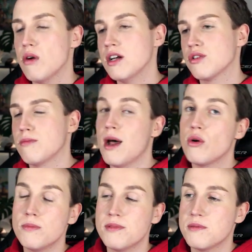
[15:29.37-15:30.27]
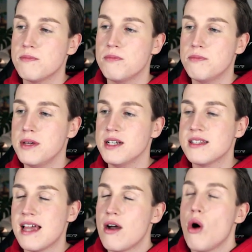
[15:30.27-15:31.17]
watched or my own
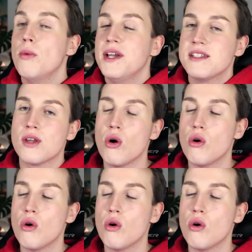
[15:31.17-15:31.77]
builds, I always